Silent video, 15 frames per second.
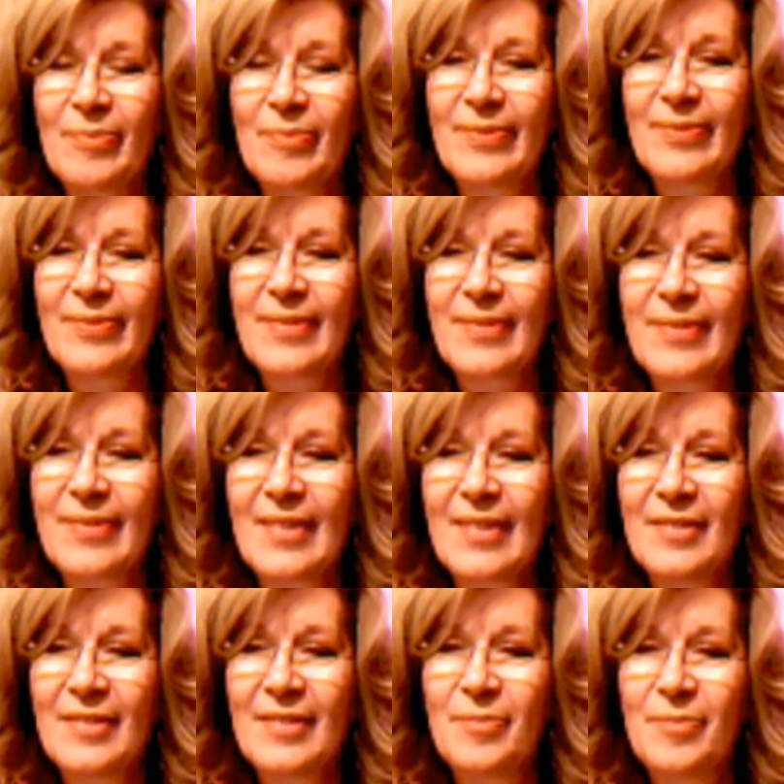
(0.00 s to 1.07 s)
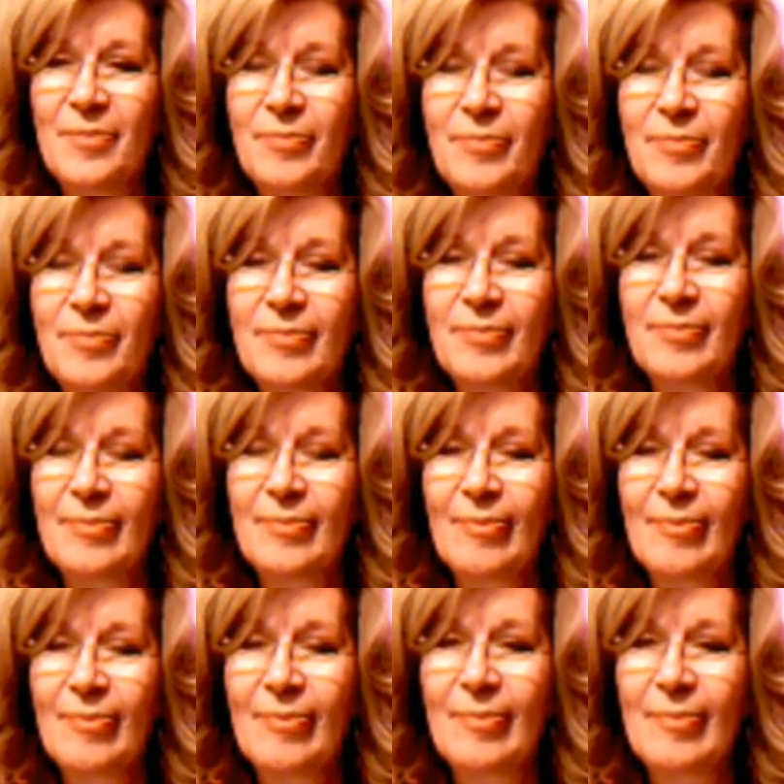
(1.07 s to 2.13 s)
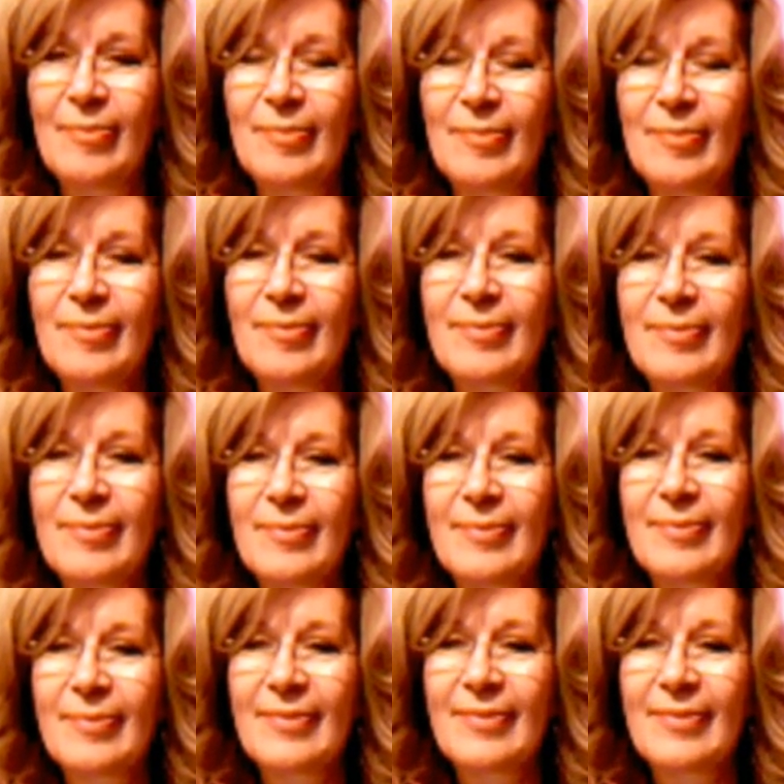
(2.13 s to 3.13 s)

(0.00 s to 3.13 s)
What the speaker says: (silent)